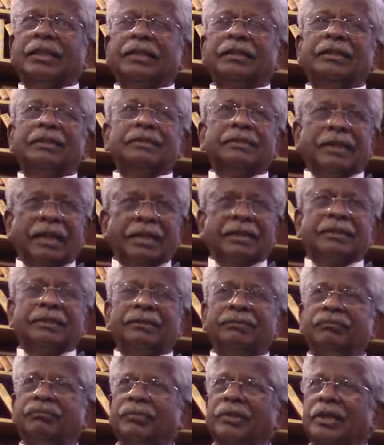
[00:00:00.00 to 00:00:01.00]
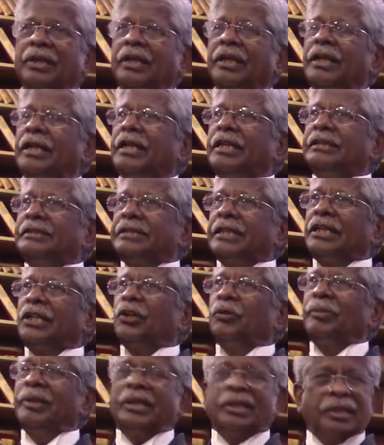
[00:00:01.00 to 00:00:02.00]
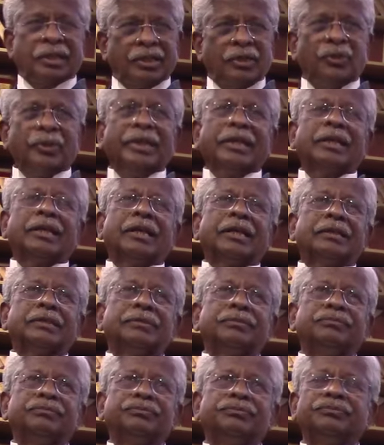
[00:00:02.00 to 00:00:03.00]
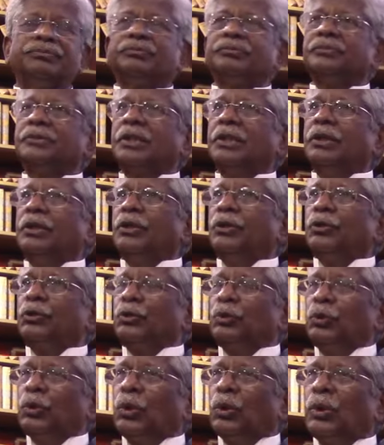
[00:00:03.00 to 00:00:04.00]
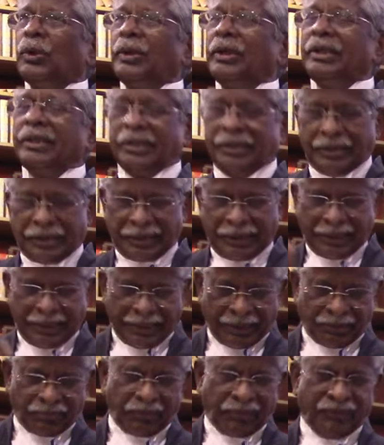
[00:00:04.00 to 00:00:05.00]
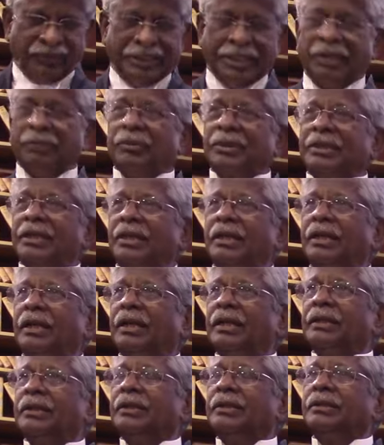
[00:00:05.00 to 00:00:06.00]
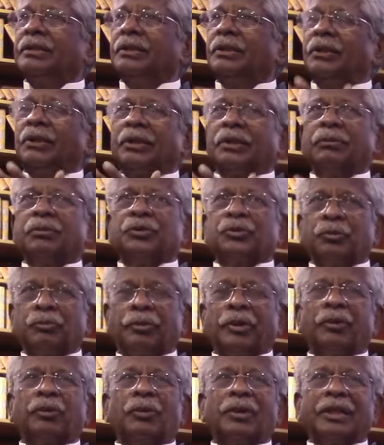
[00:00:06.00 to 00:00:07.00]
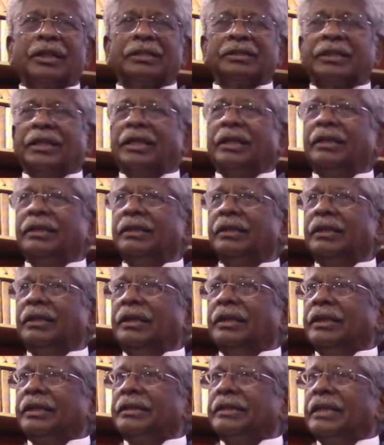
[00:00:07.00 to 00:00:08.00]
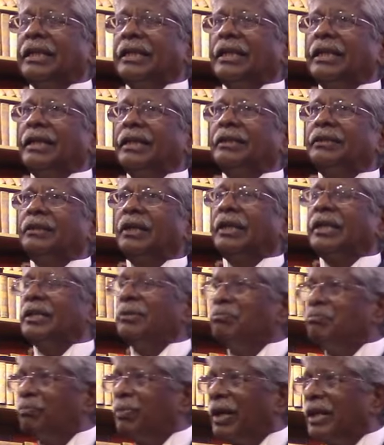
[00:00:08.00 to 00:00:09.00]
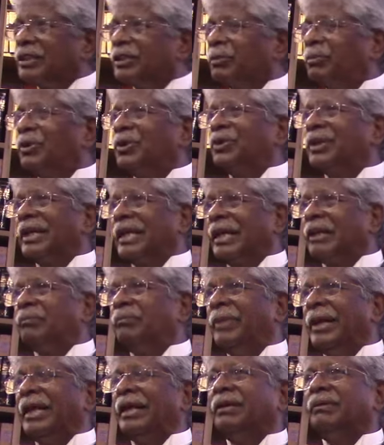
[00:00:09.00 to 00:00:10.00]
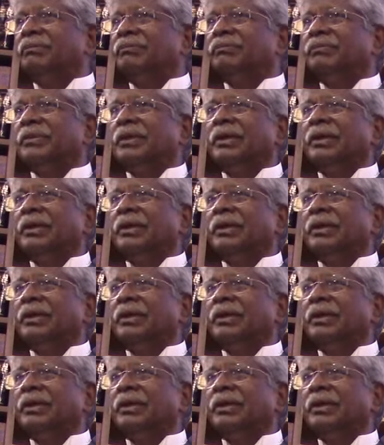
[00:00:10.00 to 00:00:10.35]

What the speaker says: that this act is said to be a draconian act. Though in Vijay Madan Lal, the Honorable Supreme Court has held that it is not impossible to get bail.